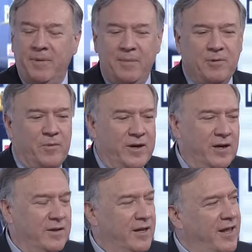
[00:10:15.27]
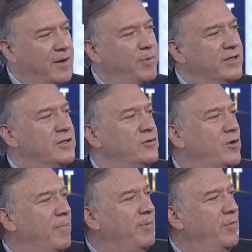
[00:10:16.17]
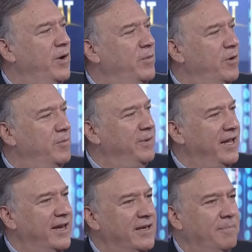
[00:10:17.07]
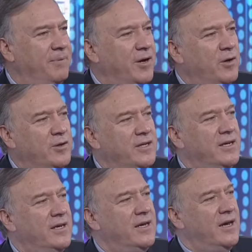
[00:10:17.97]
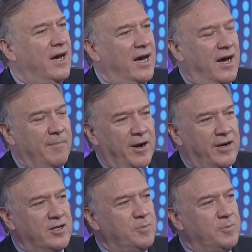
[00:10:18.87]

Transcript: people will elect President Trump and we will begin to build uh, America's